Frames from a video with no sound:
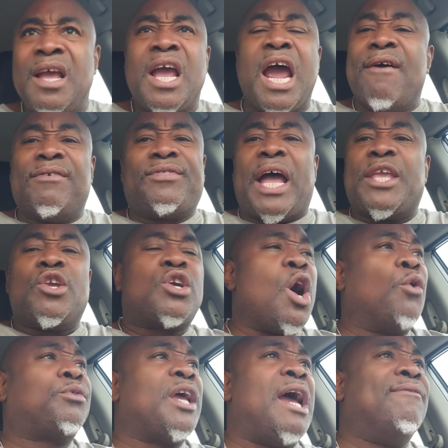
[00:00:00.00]
Everything you
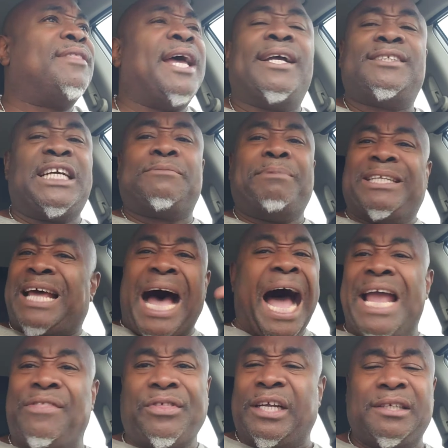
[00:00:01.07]
go through, everything has just been
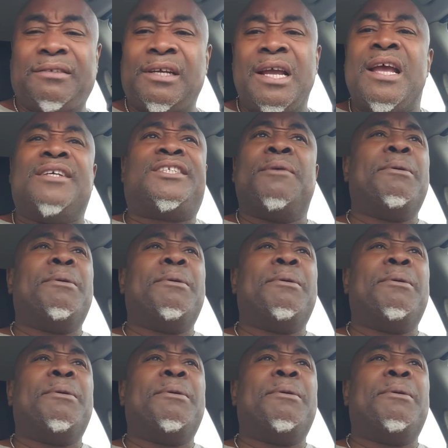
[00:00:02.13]
heightened. See,